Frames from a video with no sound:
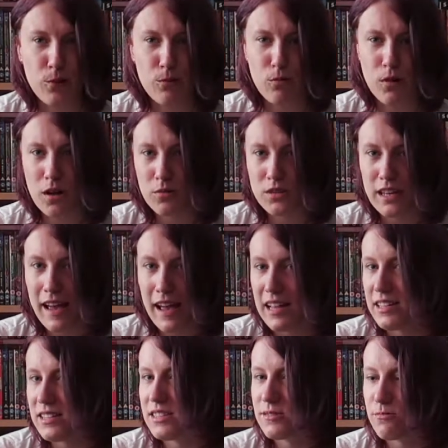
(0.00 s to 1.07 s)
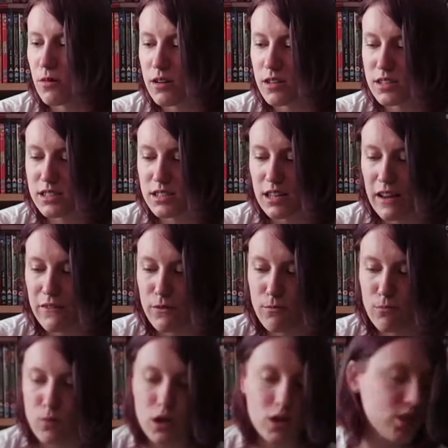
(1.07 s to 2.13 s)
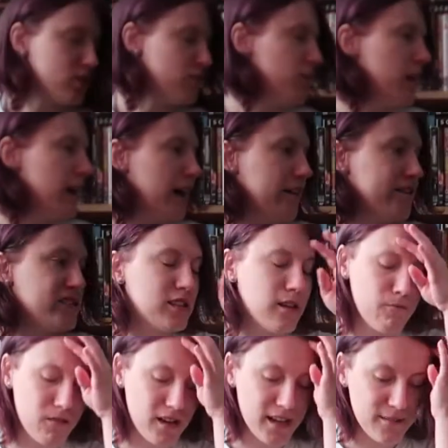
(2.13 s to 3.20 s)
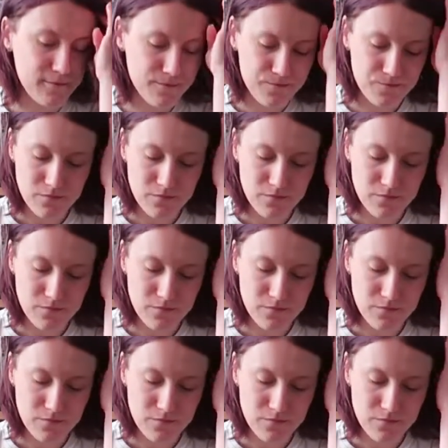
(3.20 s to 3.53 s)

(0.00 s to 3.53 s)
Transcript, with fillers: The World's End is one I still haven't watched, but I have somewhere.